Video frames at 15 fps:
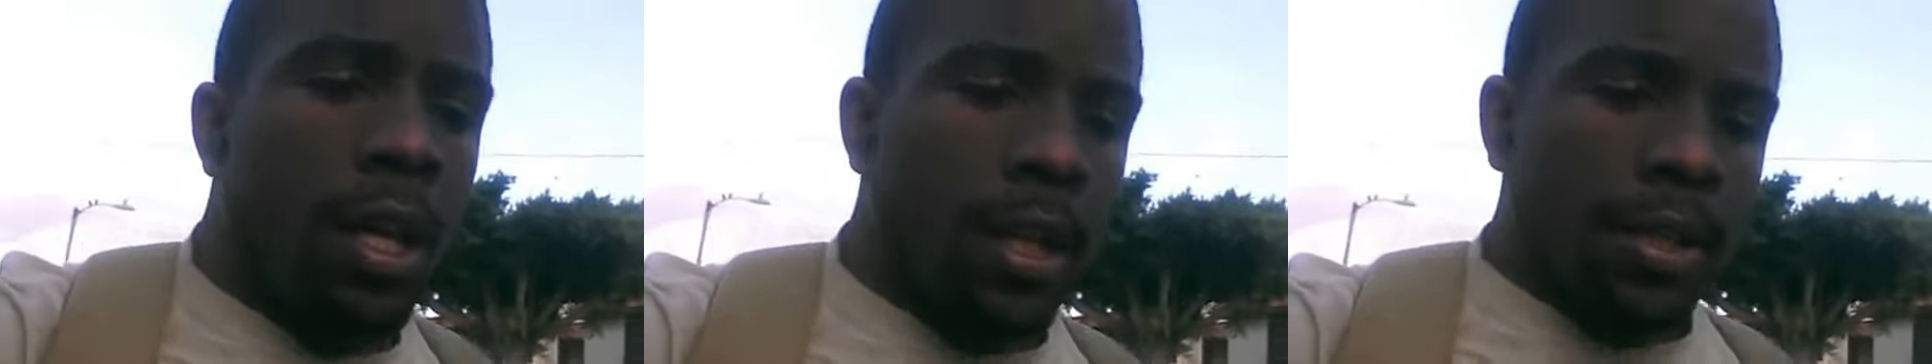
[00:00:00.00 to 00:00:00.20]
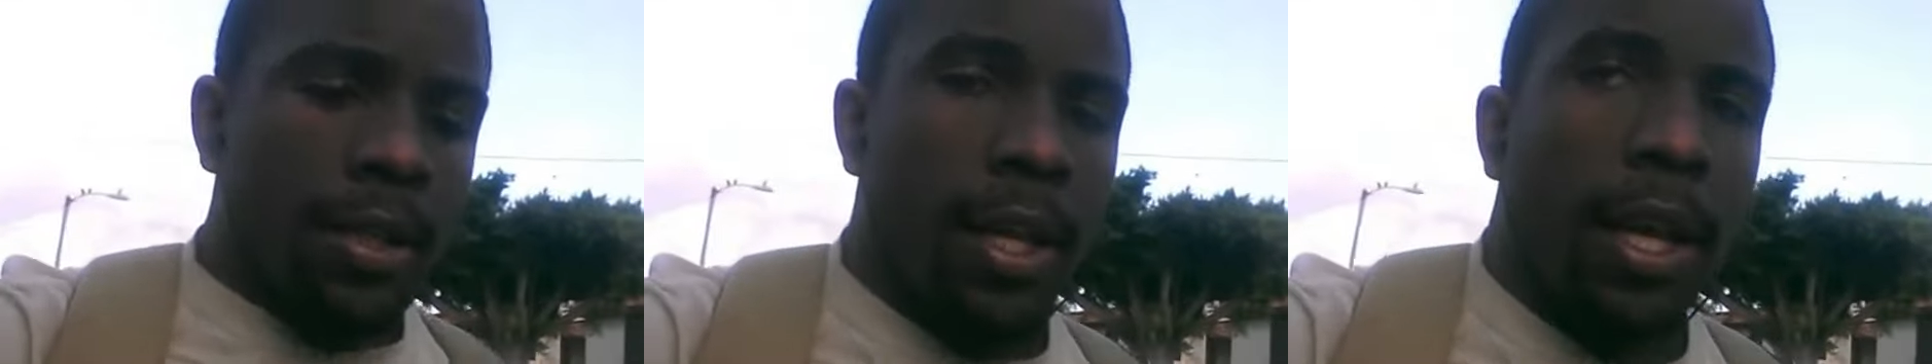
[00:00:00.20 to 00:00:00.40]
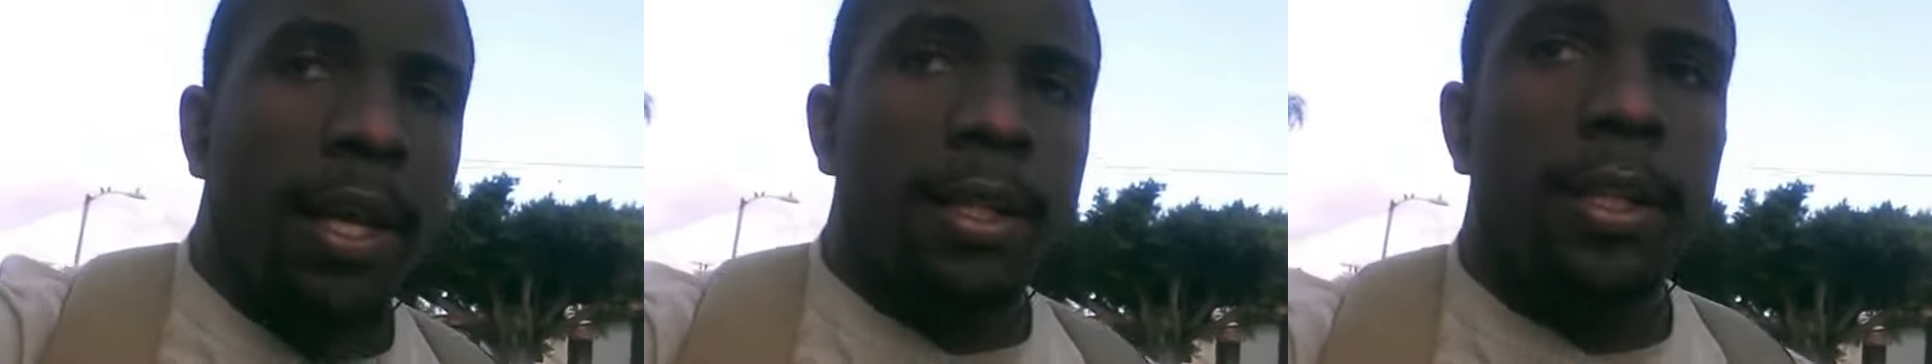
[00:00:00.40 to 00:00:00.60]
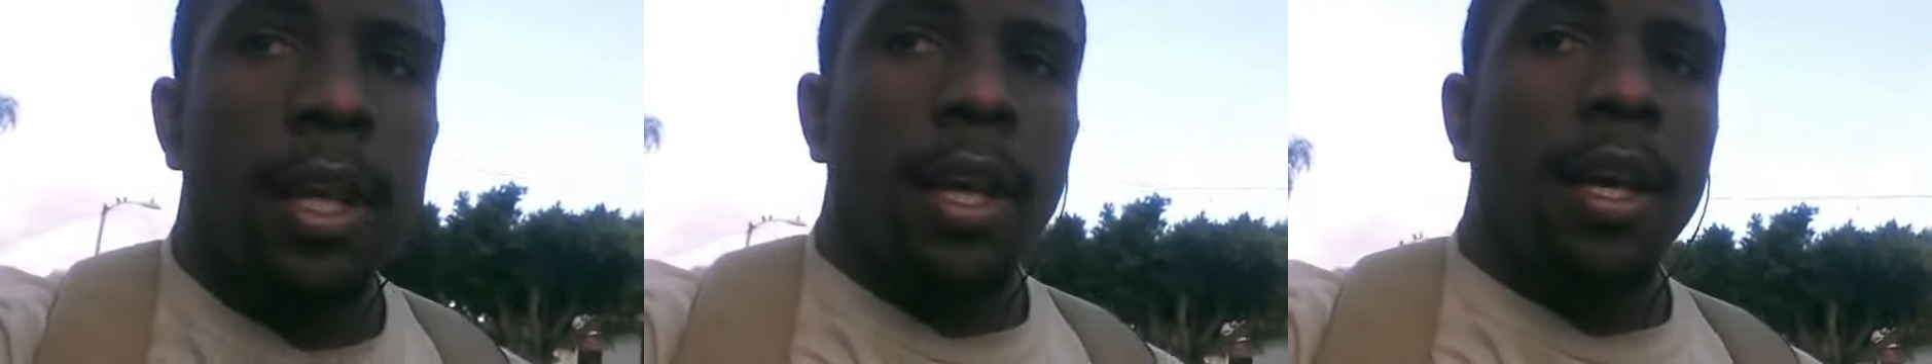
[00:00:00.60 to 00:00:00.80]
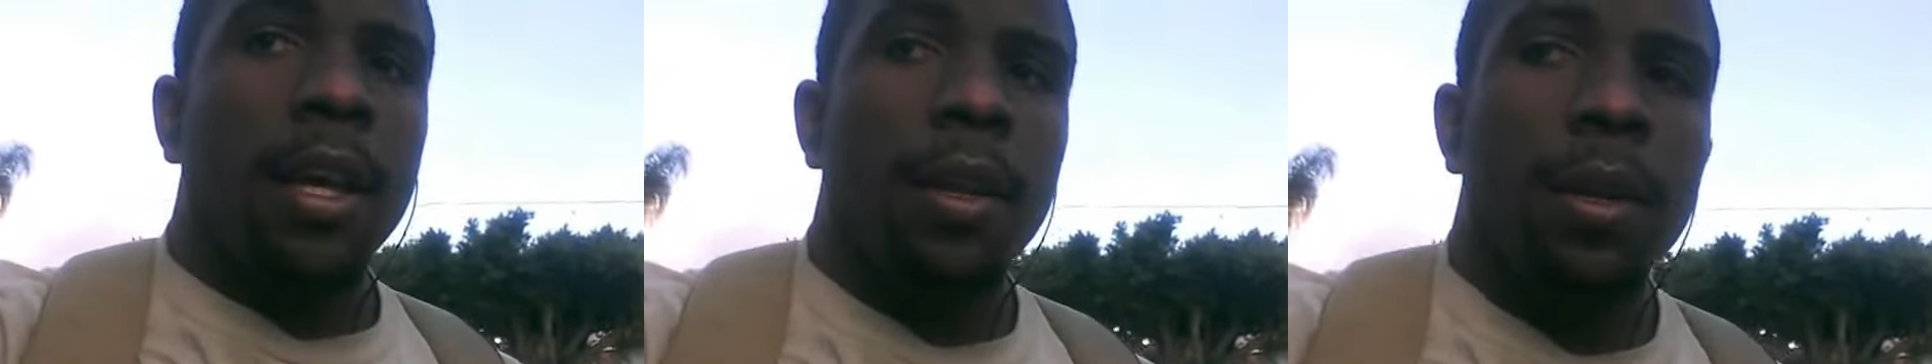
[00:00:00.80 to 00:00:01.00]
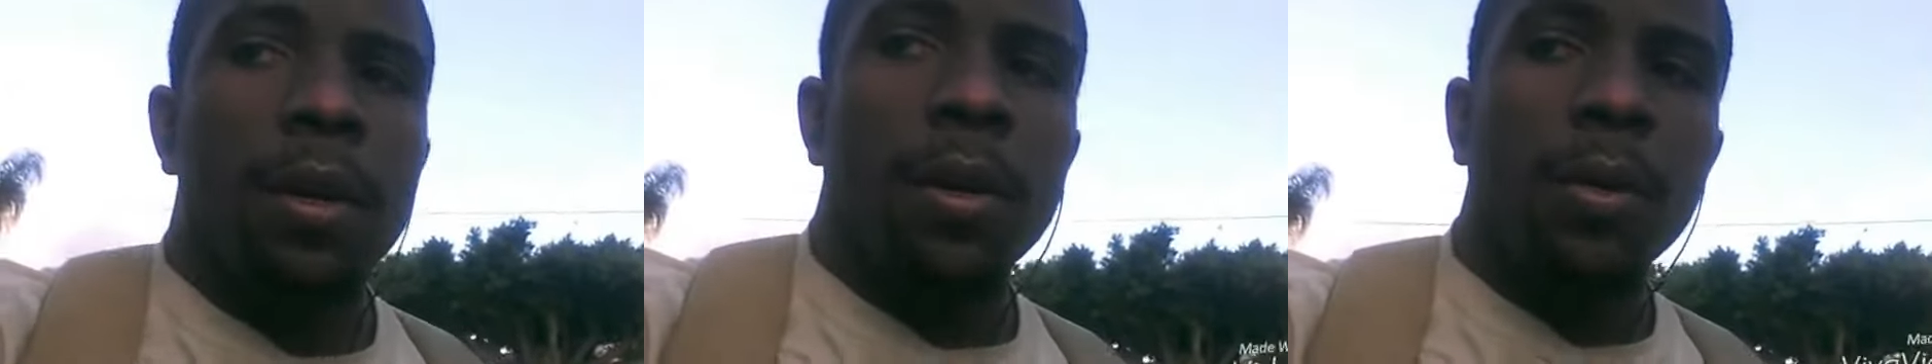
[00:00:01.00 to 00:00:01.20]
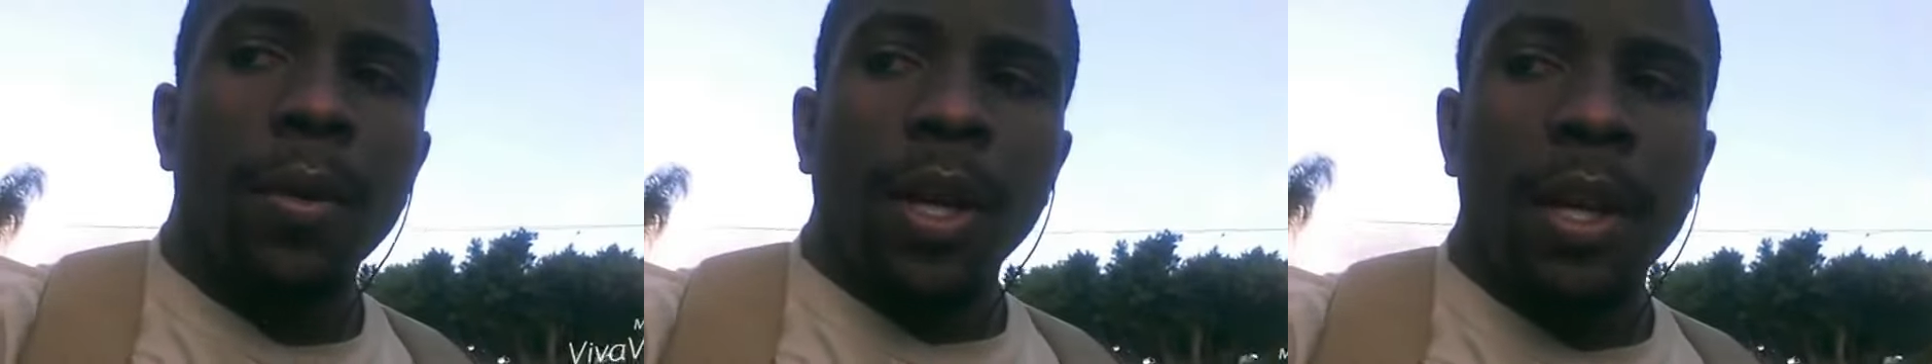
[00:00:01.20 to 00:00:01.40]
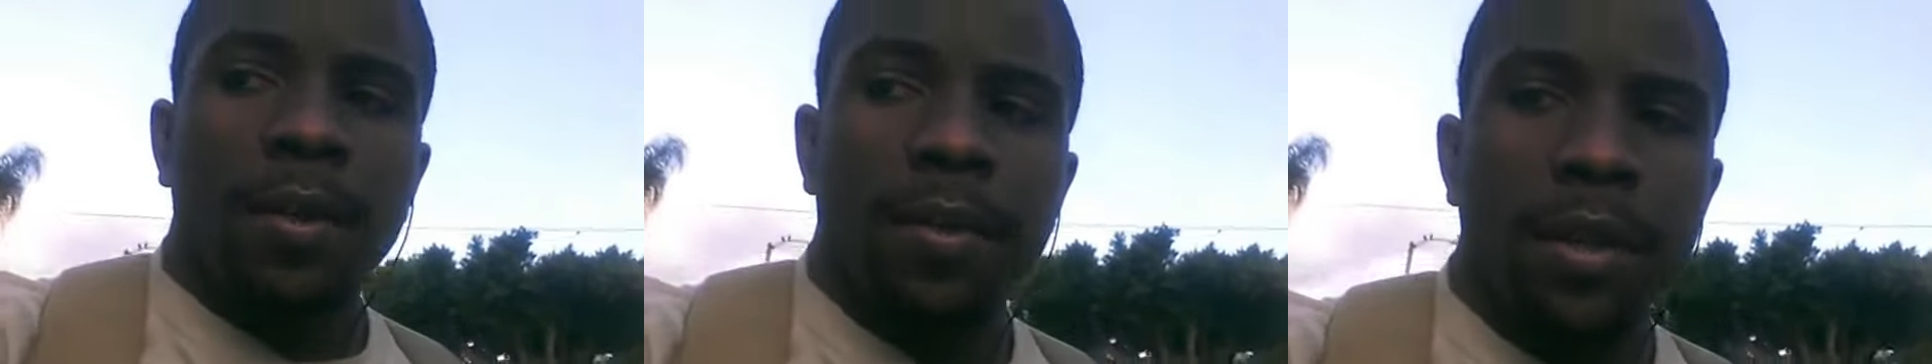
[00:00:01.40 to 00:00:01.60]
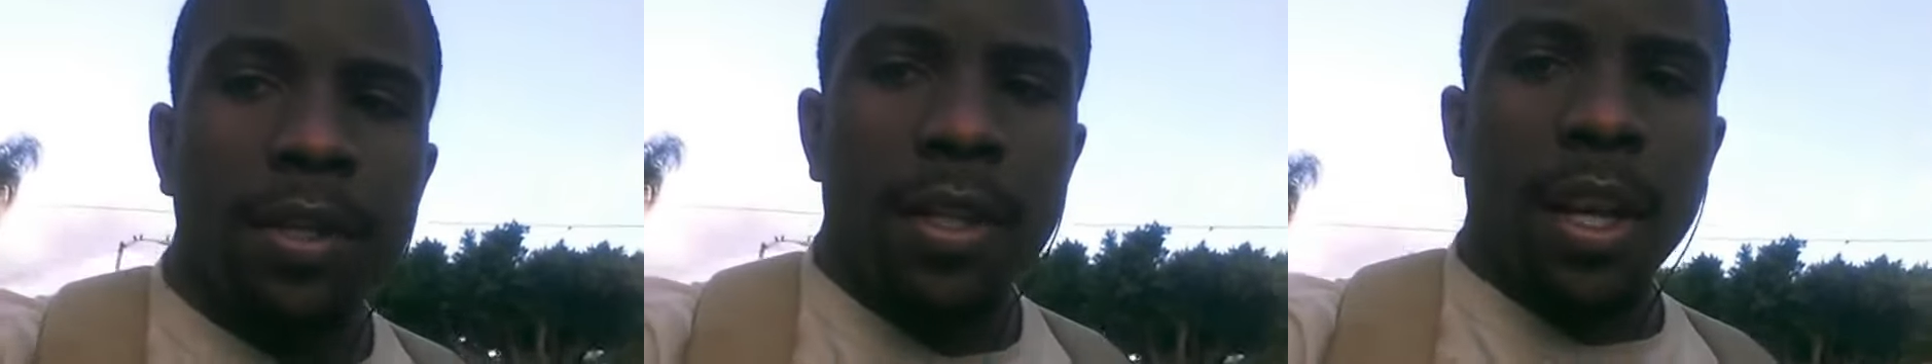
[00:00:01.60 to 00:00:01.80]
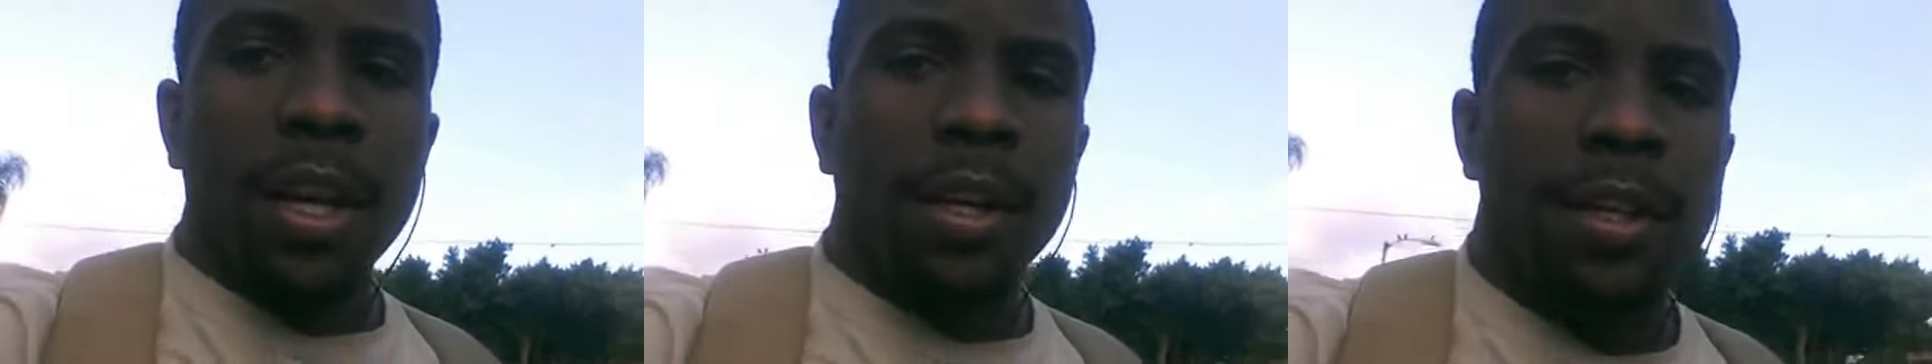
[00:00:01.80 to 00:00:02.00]
sex and waiting for
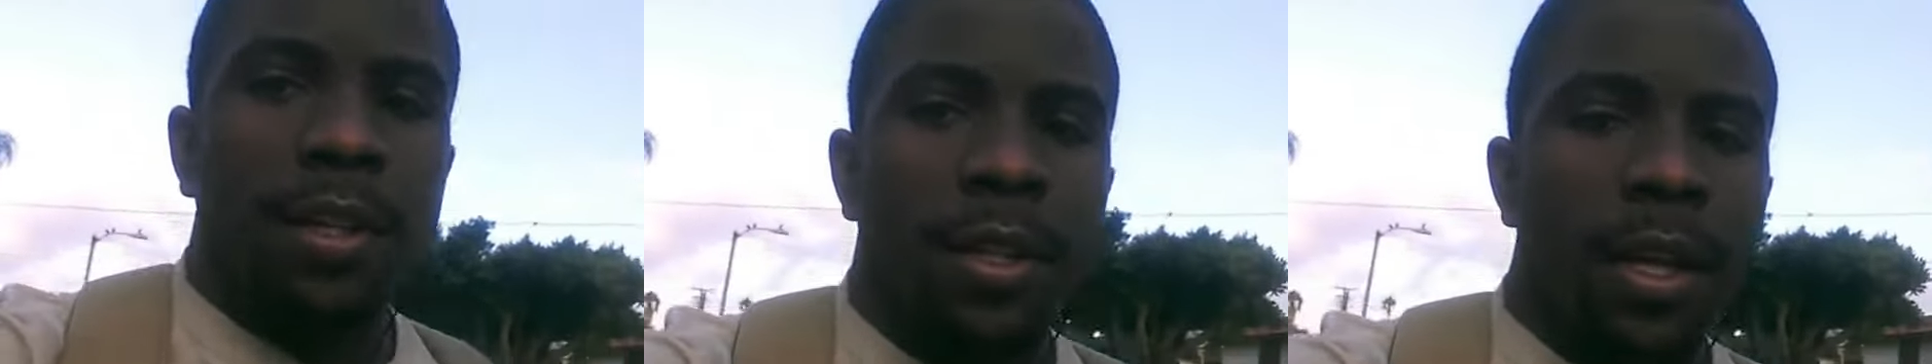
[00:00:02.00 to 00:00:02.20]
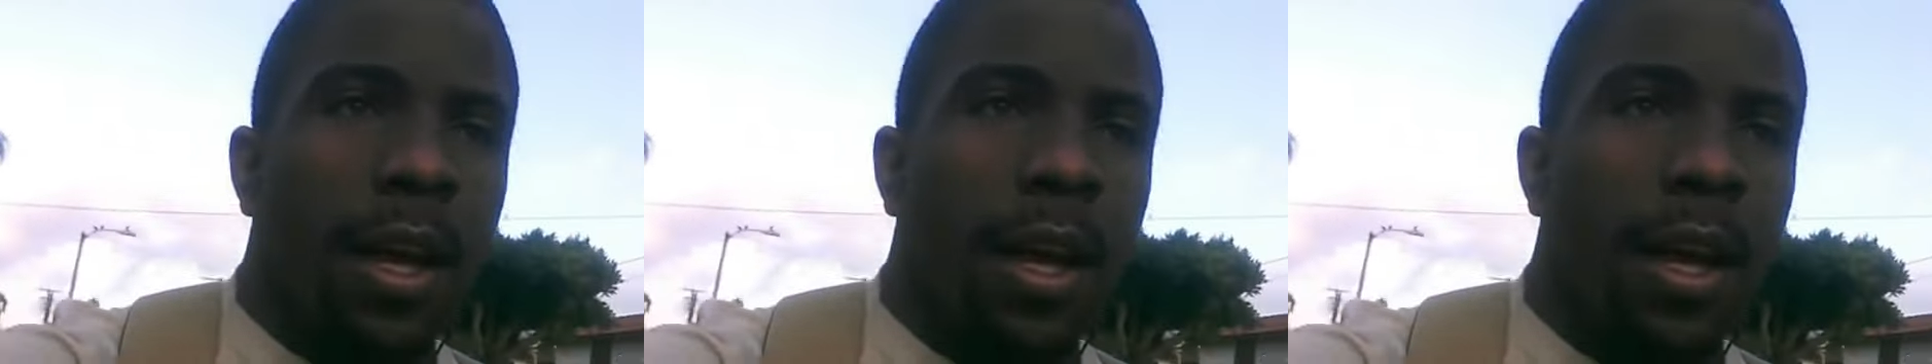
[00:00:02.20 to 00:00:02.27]
sex,